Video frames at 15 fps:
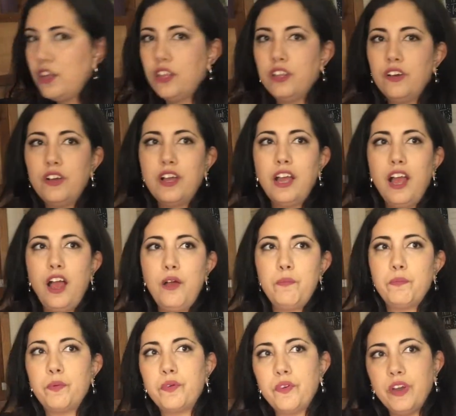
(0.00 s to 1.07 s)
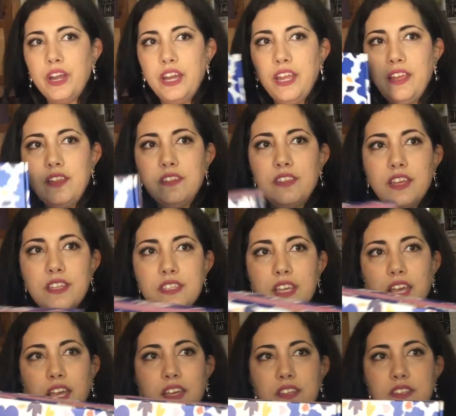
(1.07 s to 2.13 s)
Look how pretty this
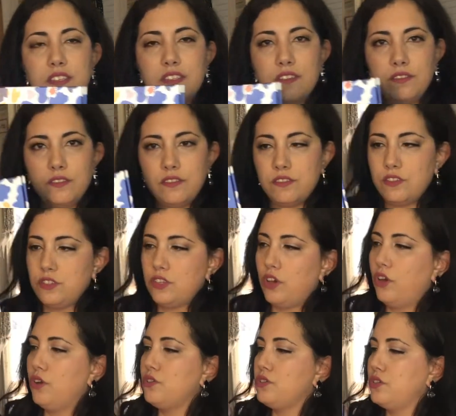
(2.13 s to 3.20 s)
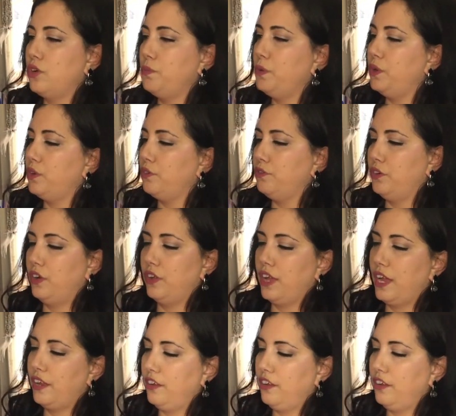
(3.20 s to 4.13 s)
is. So, so beautiful. I